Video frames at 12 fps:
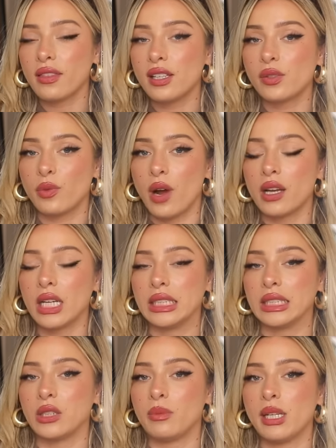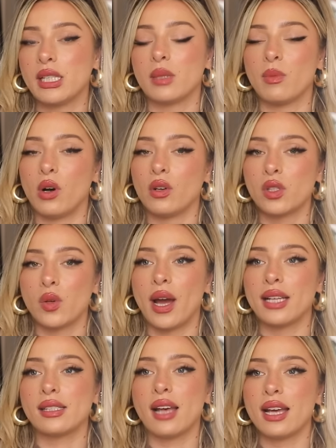that these run a little bit small, so
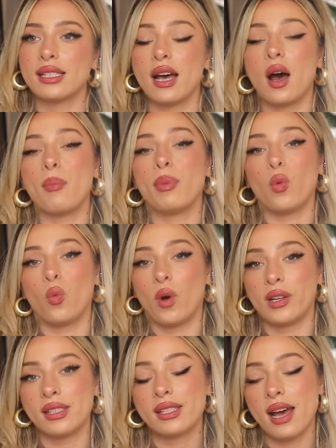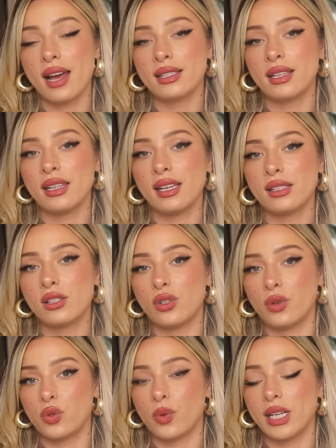I size up one size in these
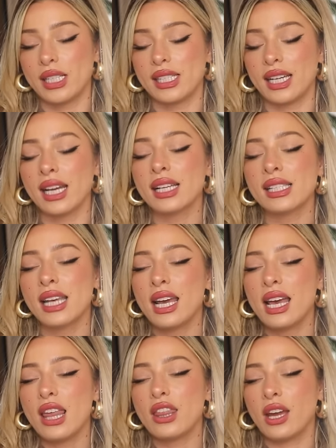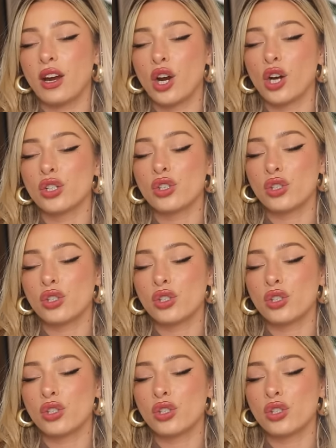to a 26. They are